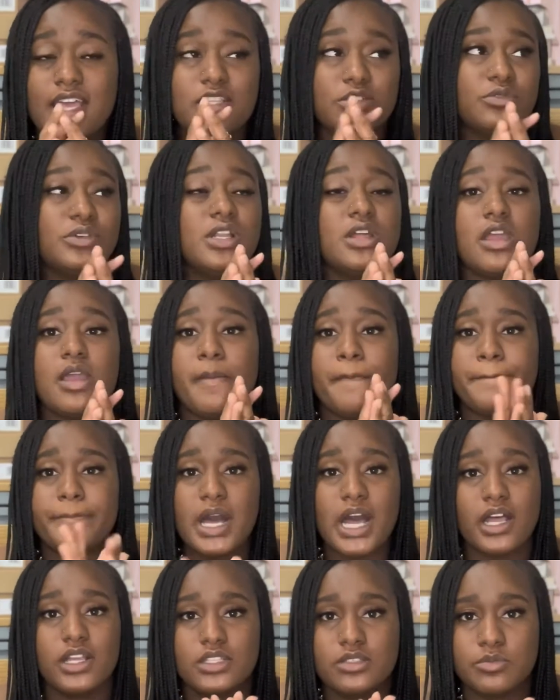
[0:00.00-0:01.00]
really
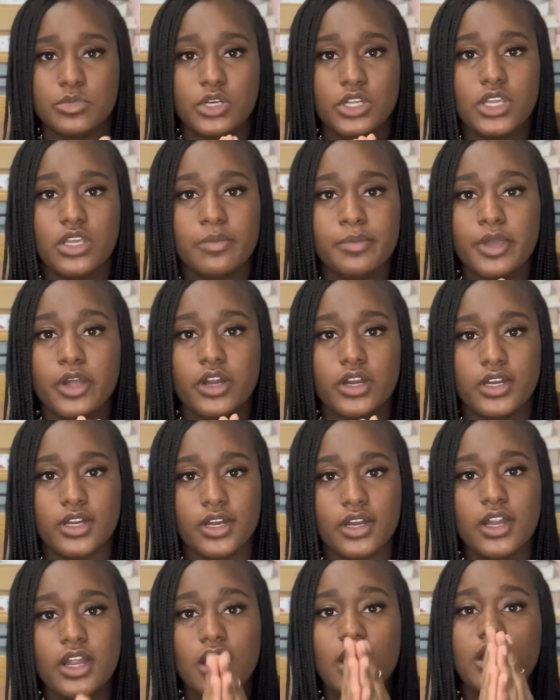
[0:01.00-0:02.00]
impossible to keep your
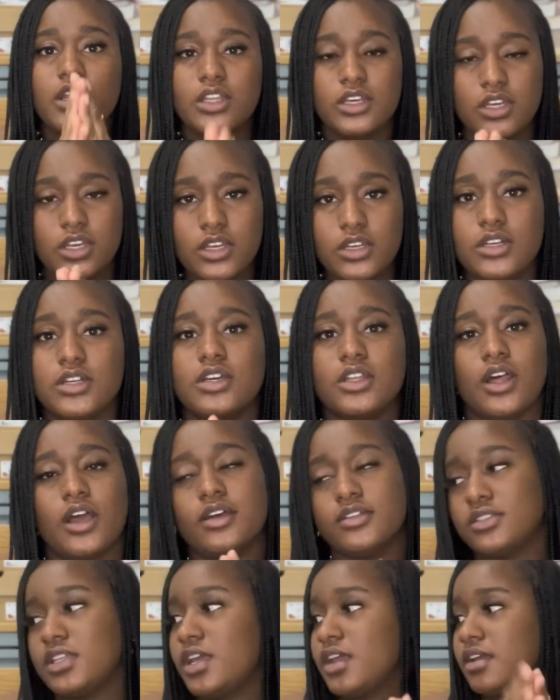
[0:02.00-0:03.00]
hair looking good
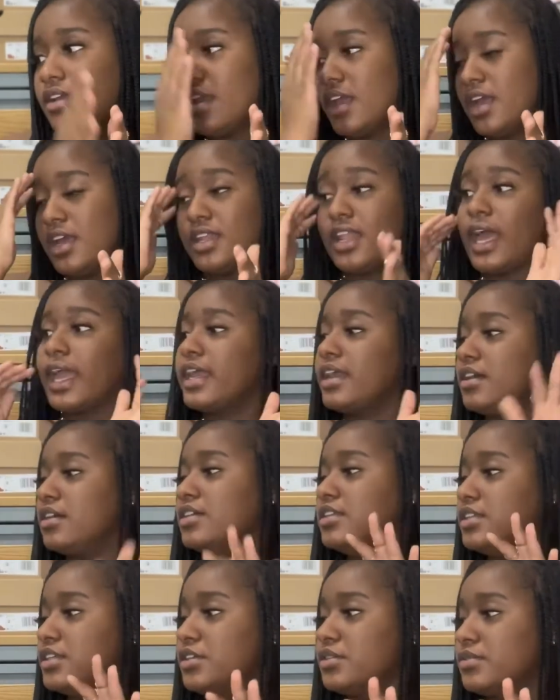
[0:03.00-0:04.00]
all day, like,
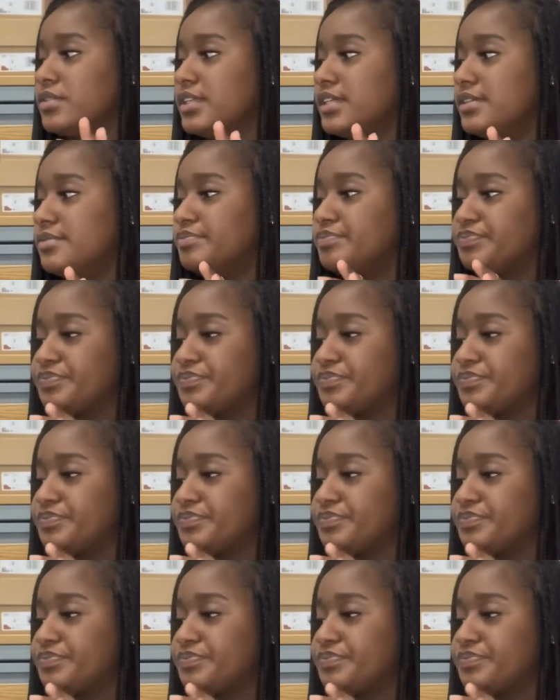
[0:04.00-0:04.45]
literally.